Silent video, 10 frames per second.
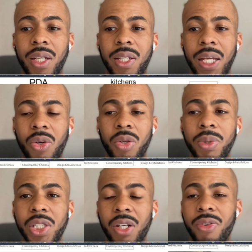They could be
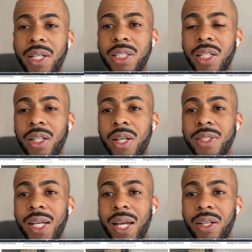generating
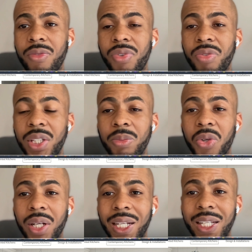10, 15
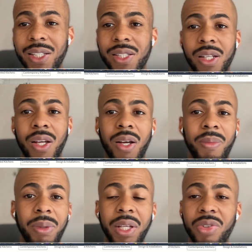more leads,
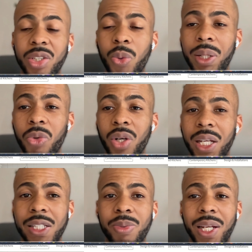maybe even 20 more
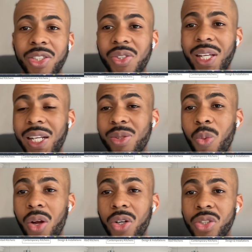leads, but let's just say it's
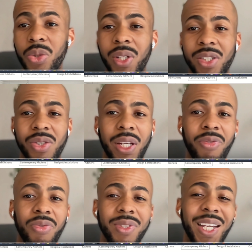1 or 2, let's just say
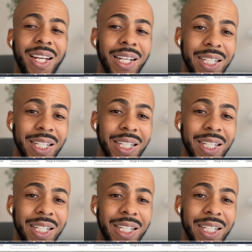10